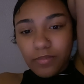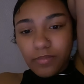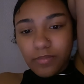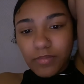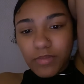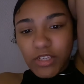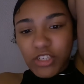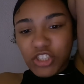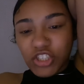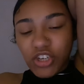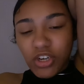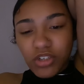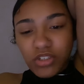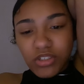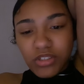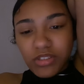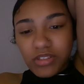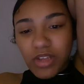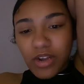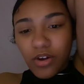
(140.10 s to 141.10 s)
These
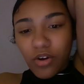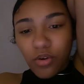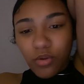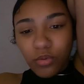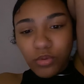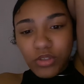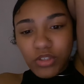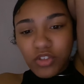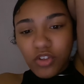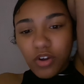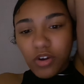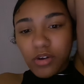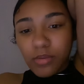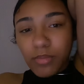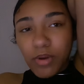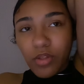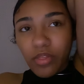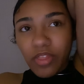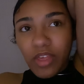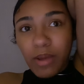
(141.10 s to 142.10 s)
churches that are only talking
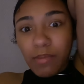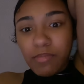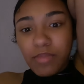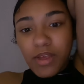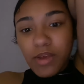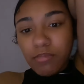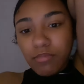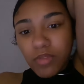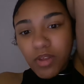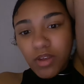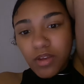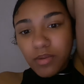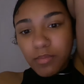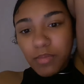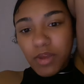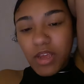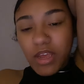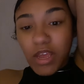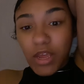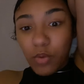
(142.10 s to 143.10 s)
about them, and
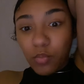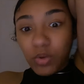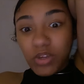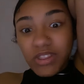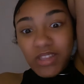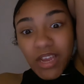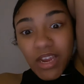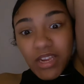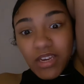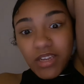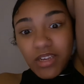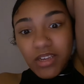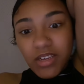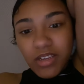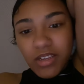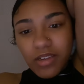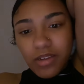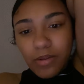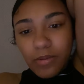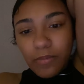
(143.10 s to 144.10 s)
what they
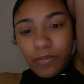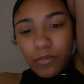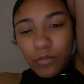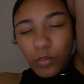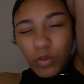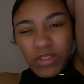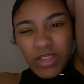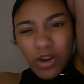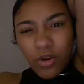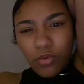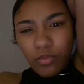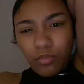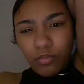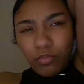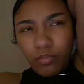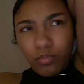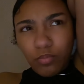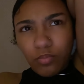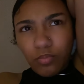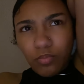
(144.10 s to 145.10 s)
did without
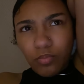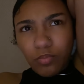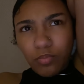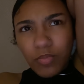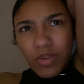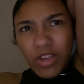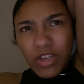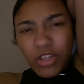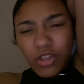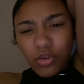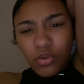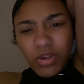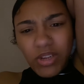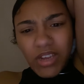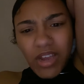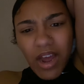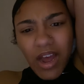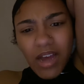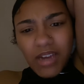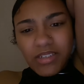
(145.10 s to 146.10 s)
including
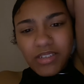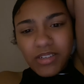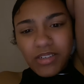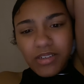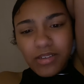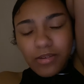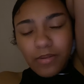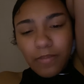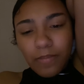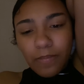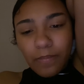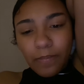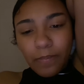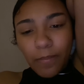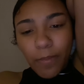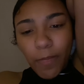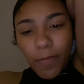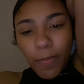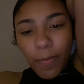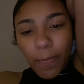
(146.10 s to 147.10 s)
God in it.
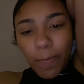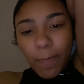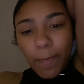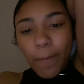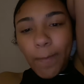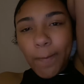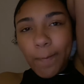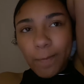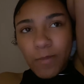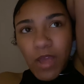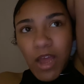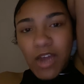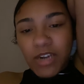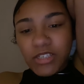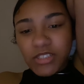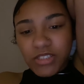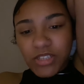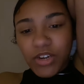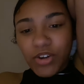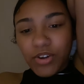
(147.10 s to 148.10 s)
God
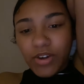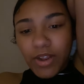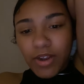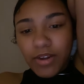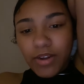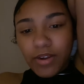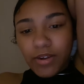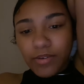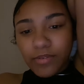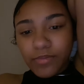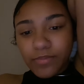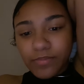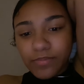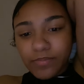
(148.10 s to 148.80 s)
is tearing that down.